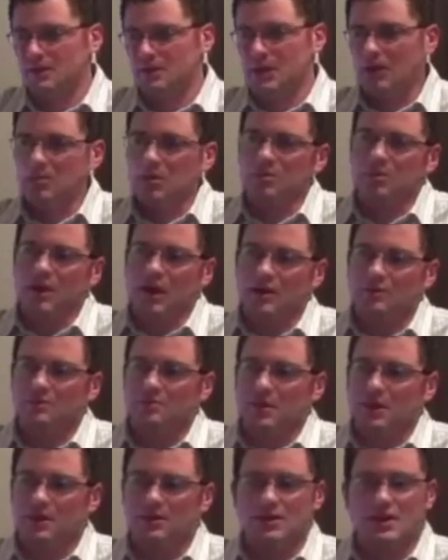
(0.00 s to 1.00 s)
Copper
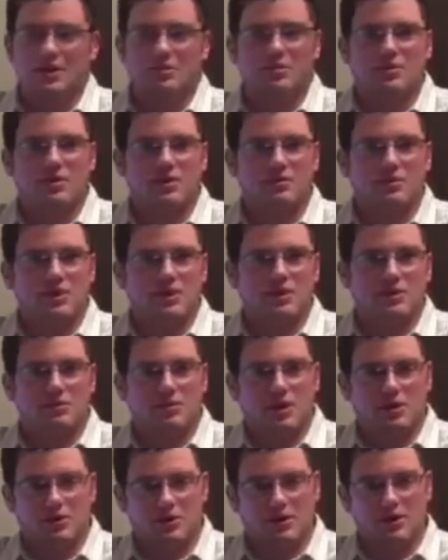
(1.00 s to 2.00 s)
pipe makes up a big
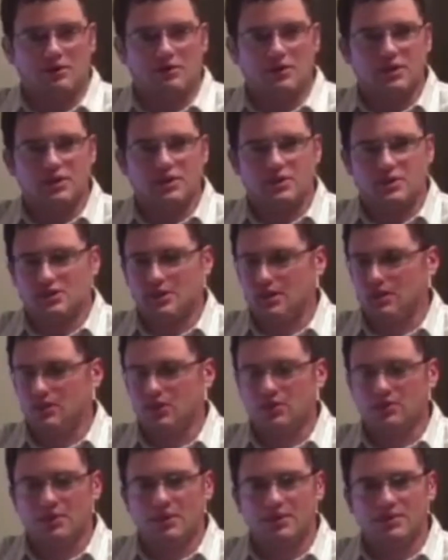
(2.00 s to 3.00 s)
component of this
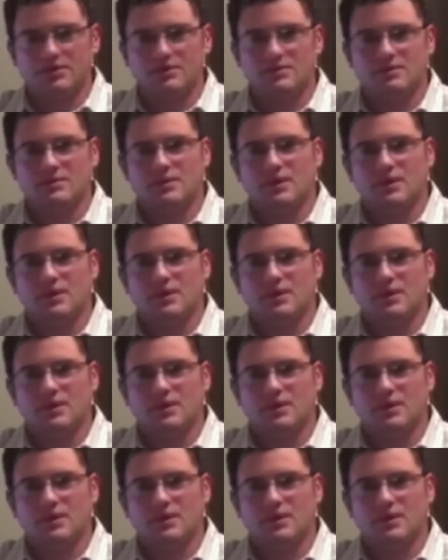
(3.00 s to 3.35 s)
instrument